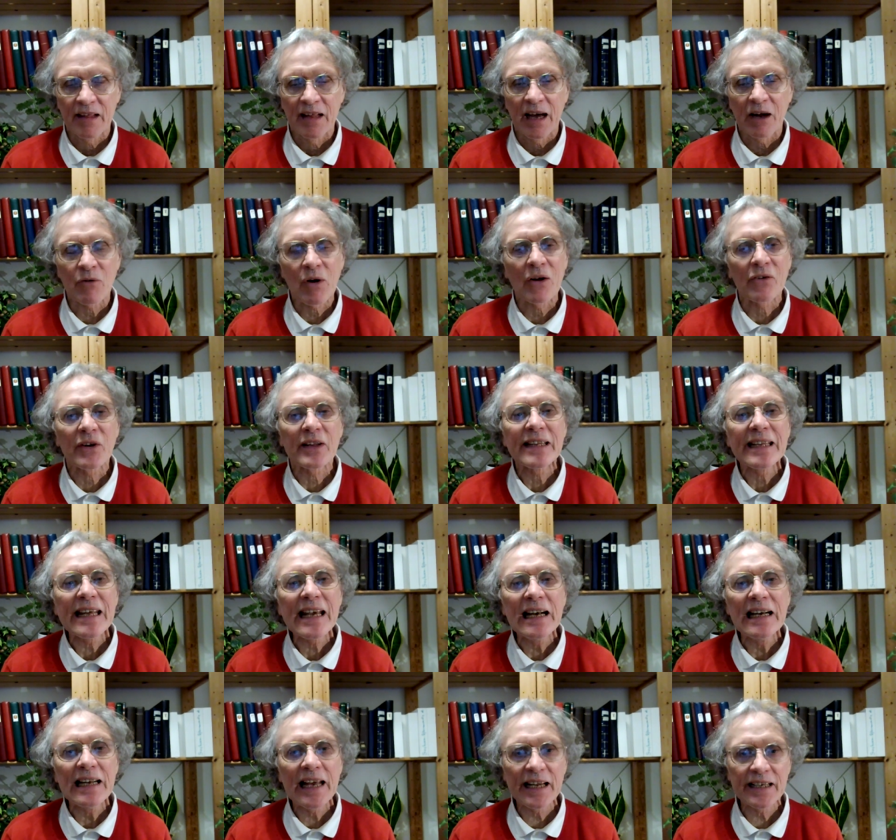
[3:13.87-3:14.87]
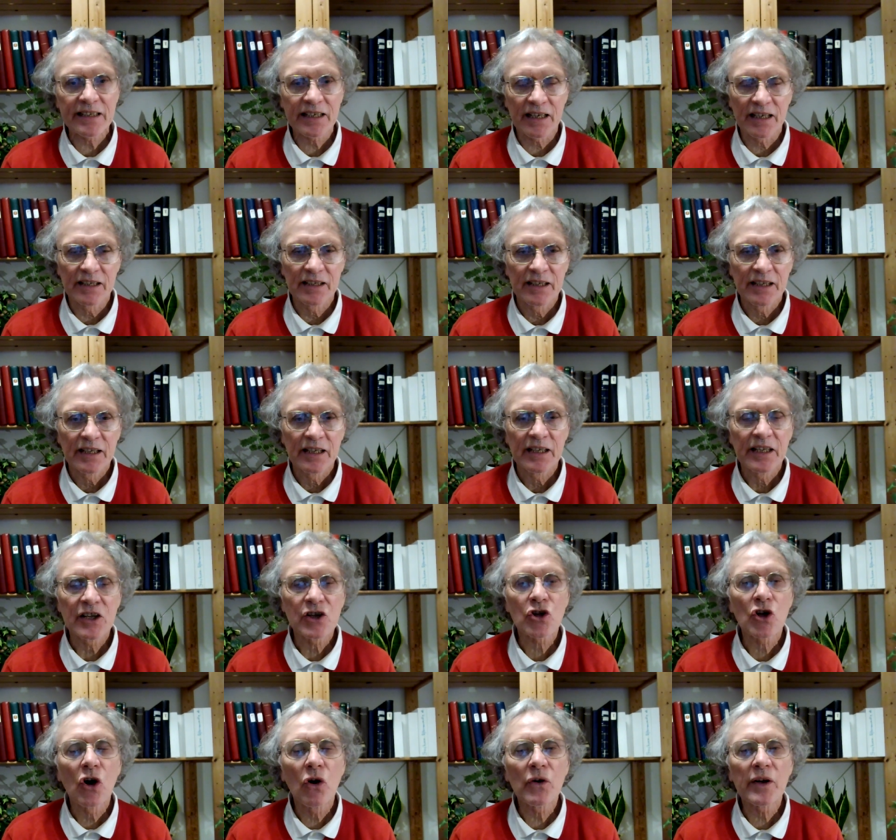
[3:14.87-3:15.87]
Around a year later, he
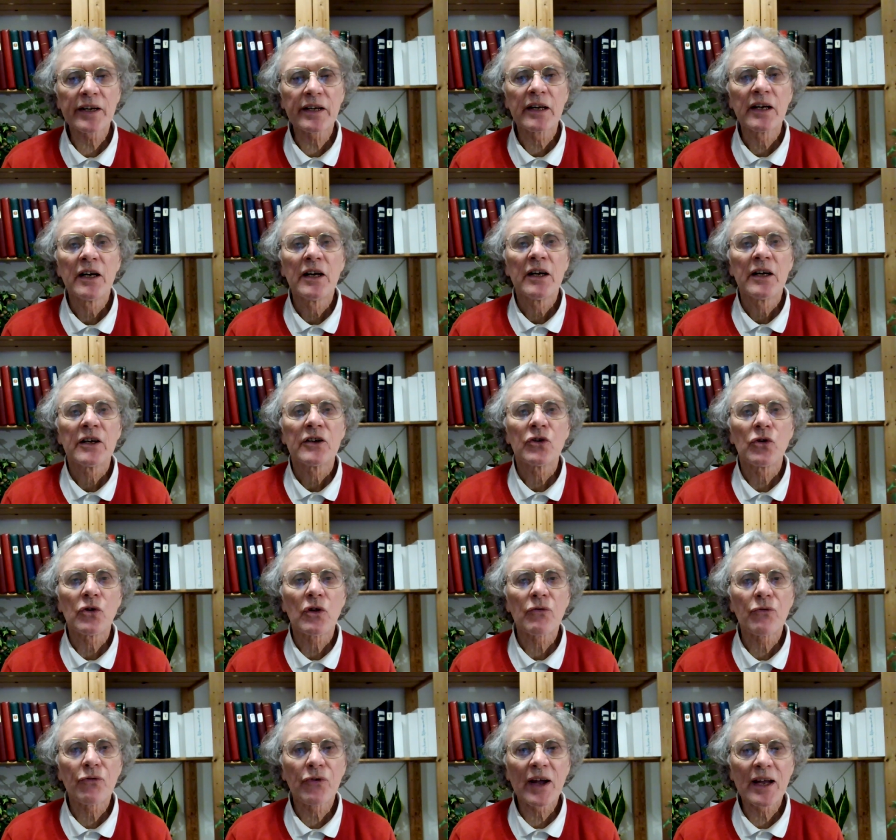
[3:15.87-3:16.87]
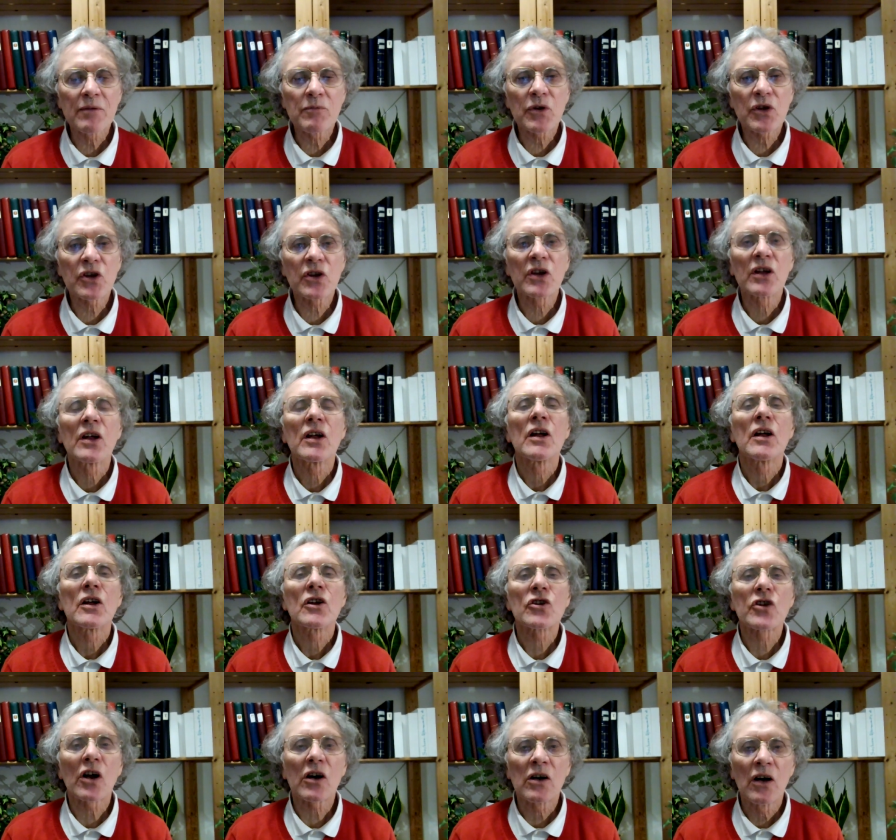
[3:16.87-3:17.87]
sold it to the famous
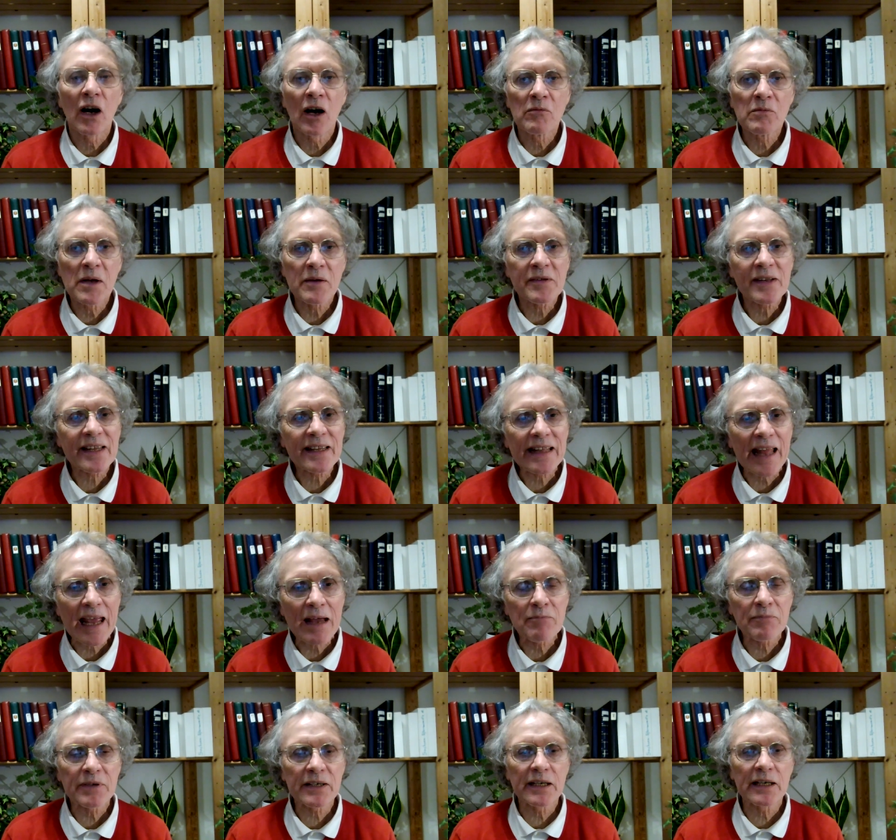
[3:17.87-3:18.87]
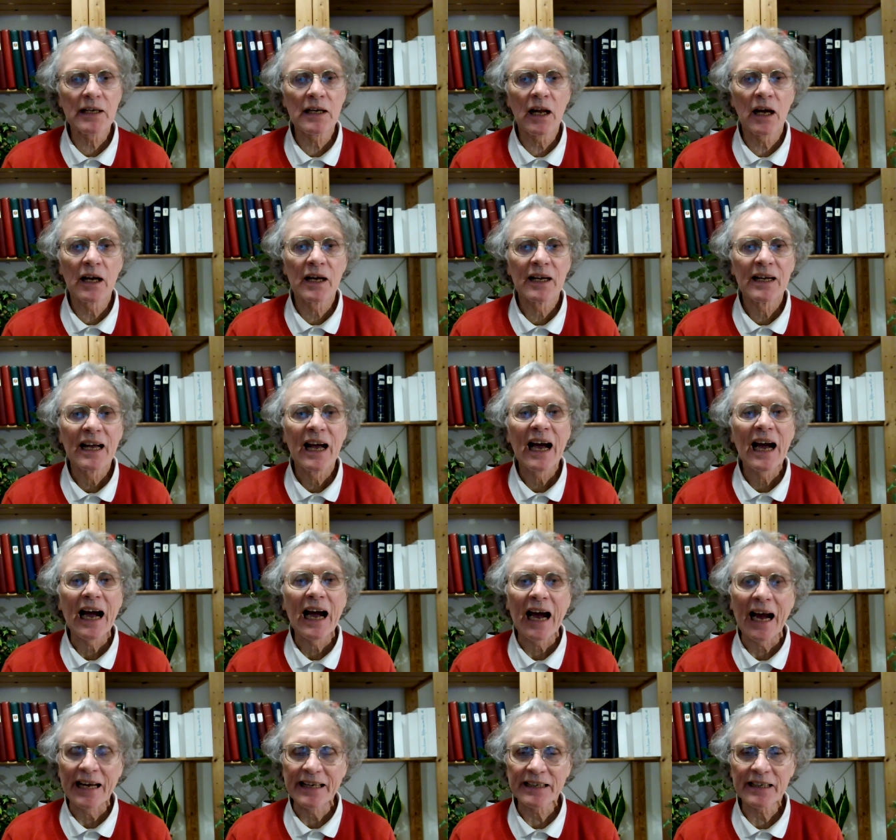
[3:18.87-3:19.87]
Stockholmian stamp dealer
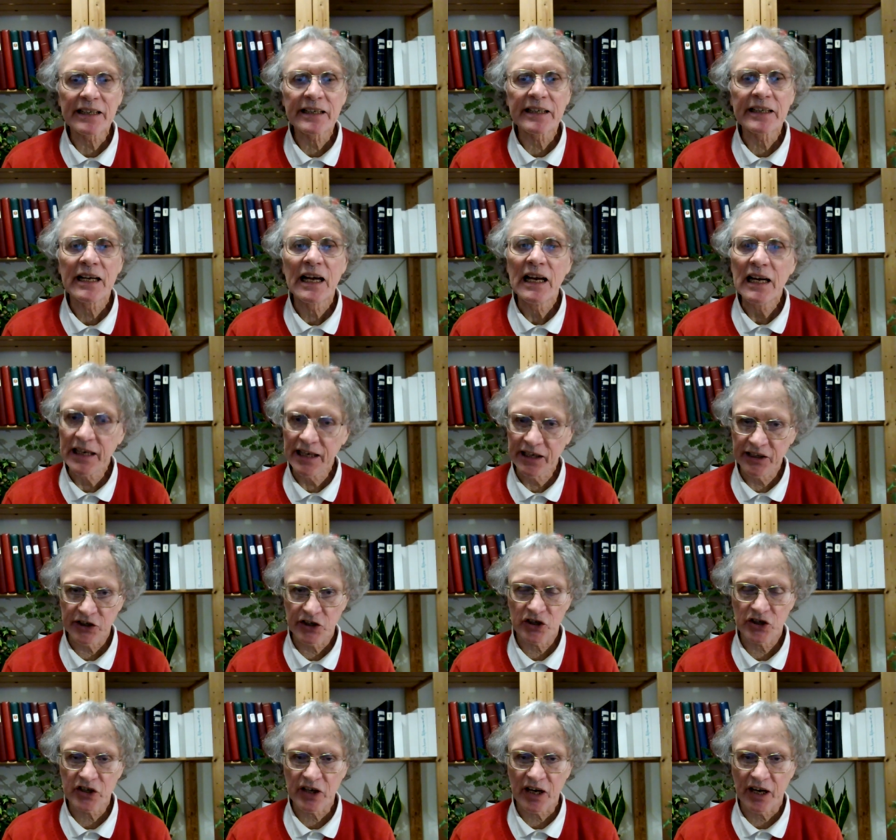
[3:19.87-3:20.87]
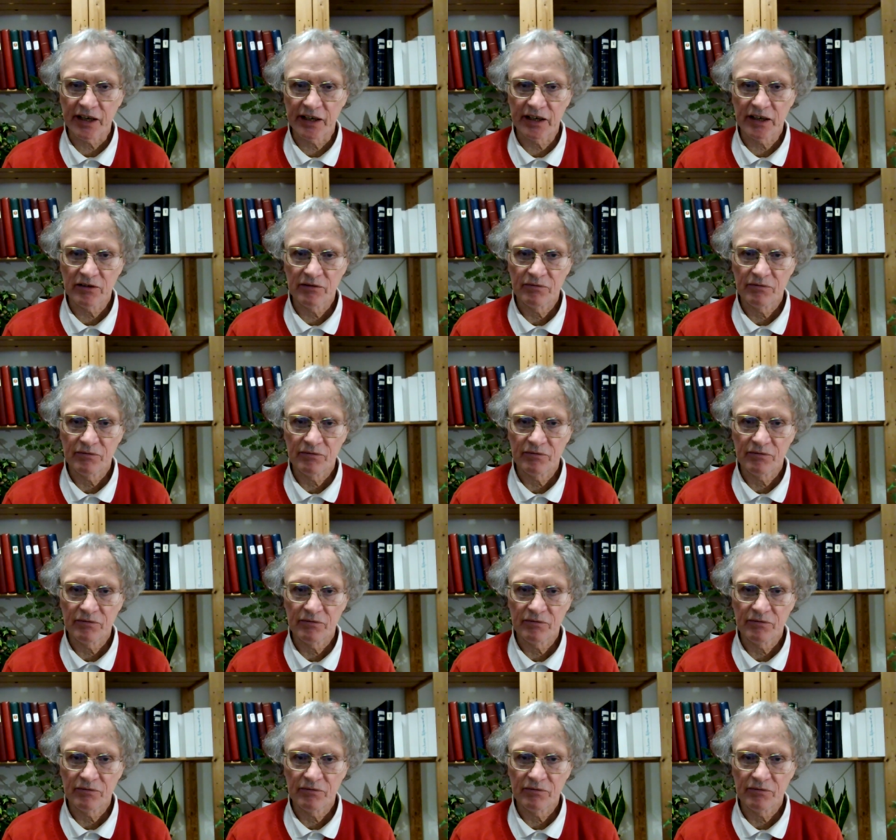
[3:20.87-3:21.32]
Heinrich Liechtenstein.